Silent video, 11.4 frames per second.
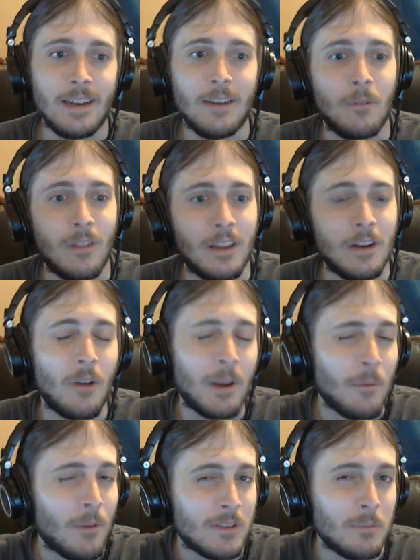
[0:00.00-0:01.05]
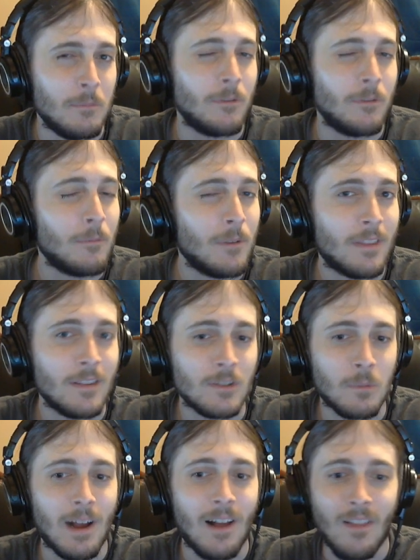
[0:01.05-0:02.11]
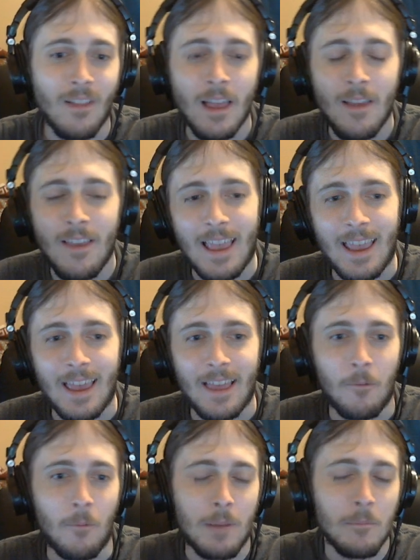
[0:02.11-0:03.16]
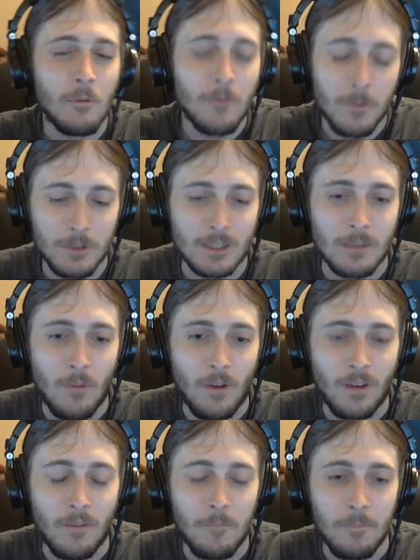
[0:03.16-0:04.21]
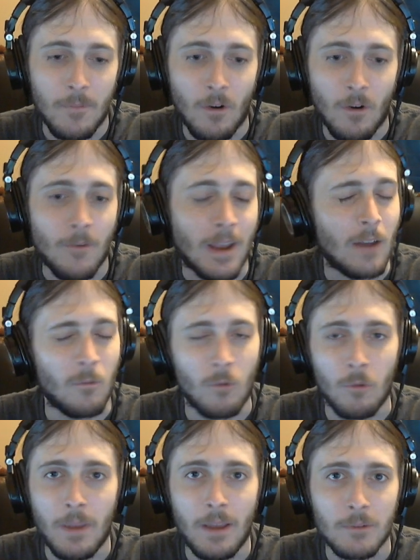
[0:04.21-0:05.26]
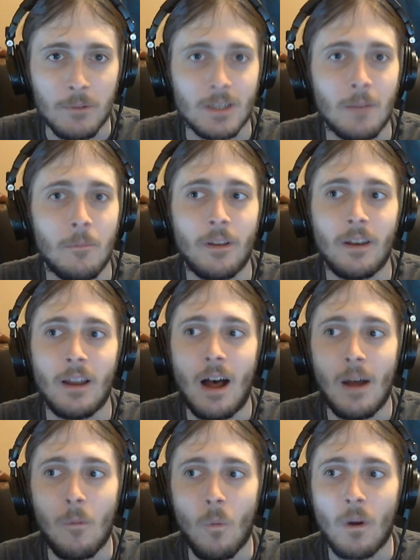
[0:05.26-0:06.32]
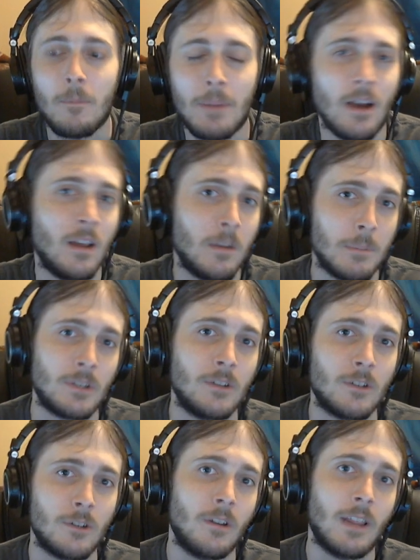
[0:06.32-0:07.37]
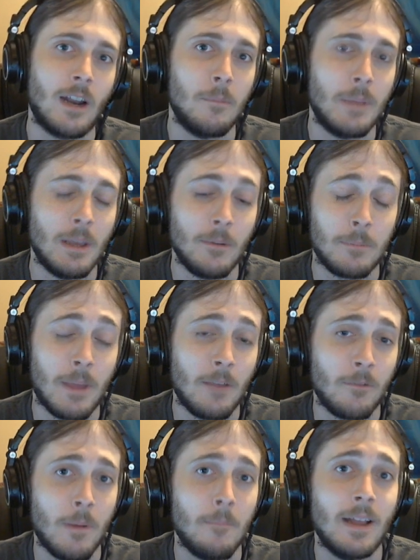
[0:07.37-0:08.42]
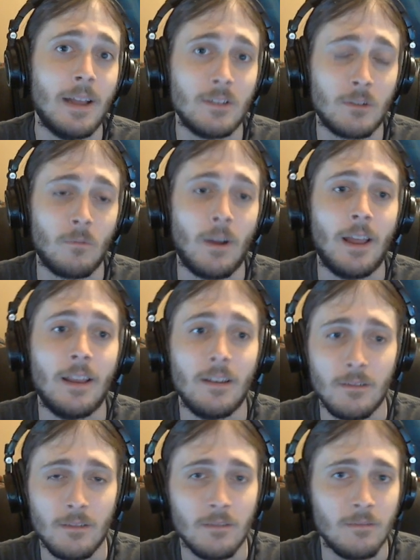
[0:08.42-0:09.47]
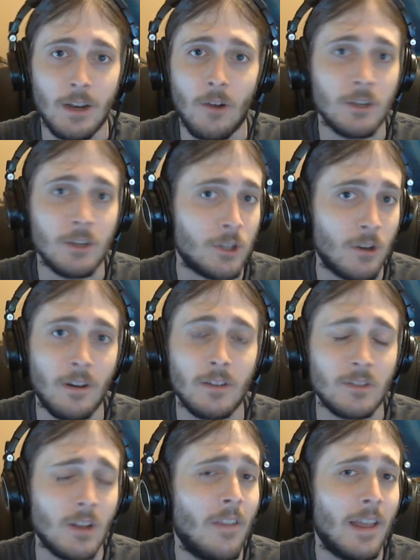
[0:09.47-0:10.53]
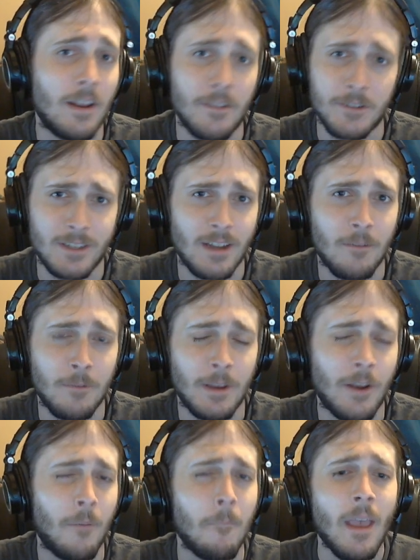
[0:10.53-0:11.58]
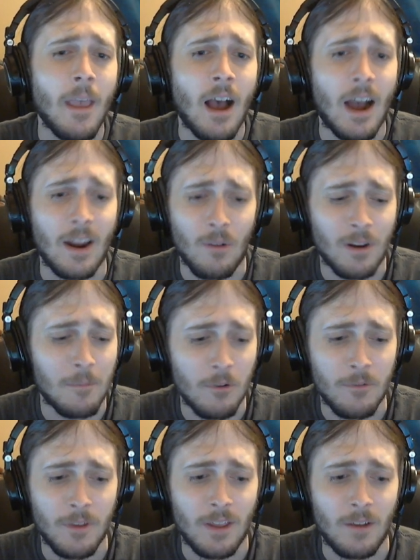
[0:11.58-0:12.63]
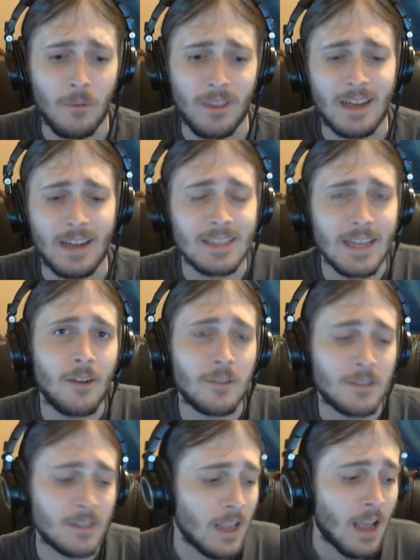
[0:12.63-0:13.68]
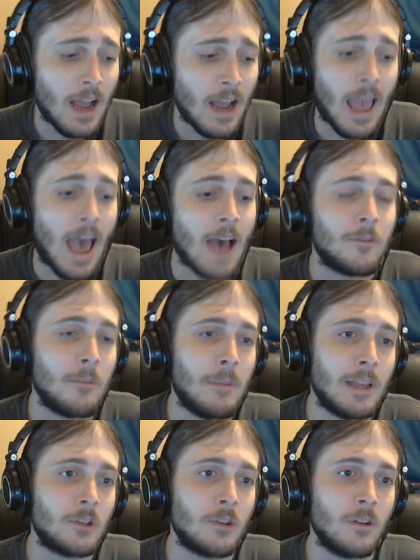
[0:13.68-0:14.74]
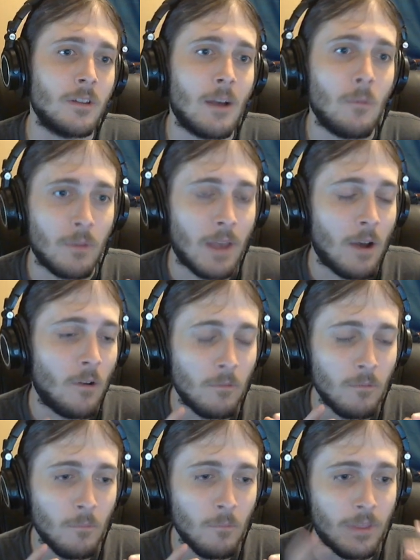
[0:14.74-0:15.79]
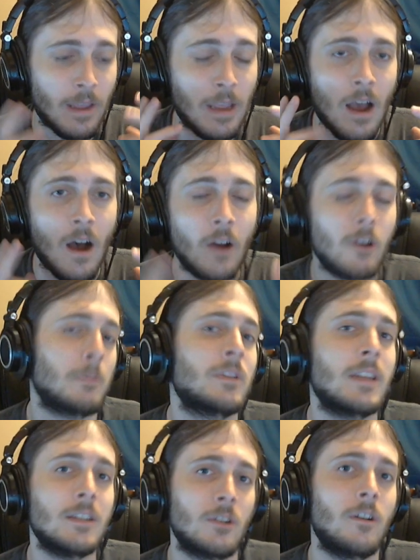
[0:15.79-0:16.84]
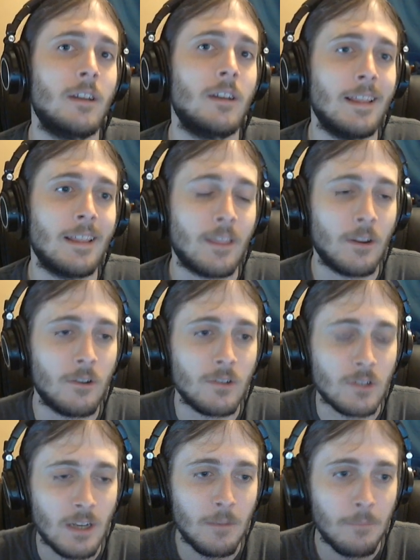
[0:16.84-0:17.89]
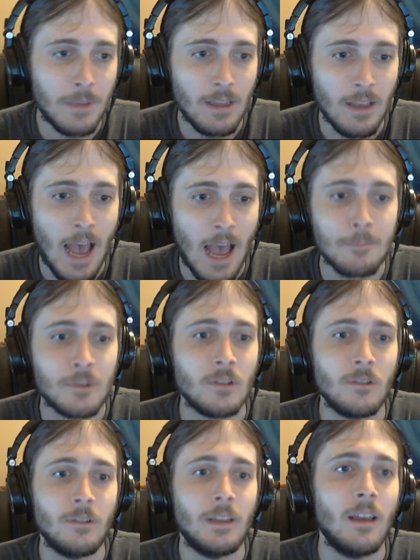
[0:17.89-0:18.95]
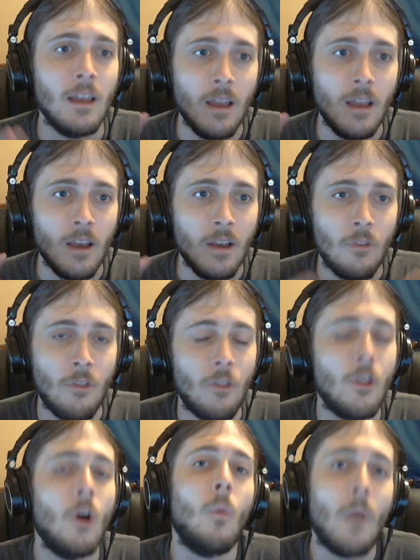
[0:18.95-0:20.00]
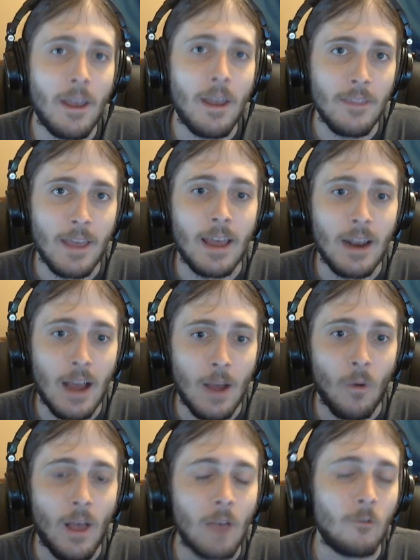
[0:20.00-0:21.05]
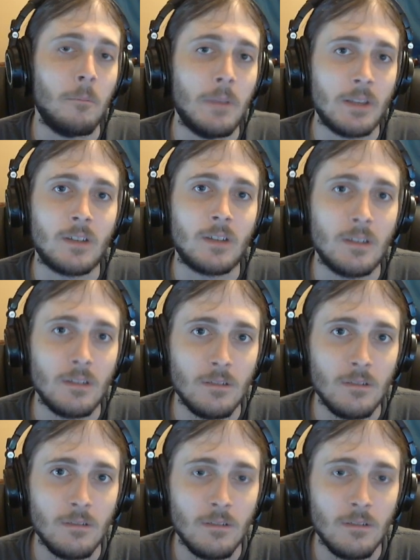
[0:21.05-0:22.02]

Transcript: I didn't really know anyone to move in with as well. And when I move in with someone, or if I get a roommate with someone, I want to be 100% sure that I would be able to pay for my meds, rent, you know, insurance, all that other stuff, you know? I don't want to move in with any doubts. I have to make sure that with a 100% certainty that there's going to be absolutely no way that I will ever miss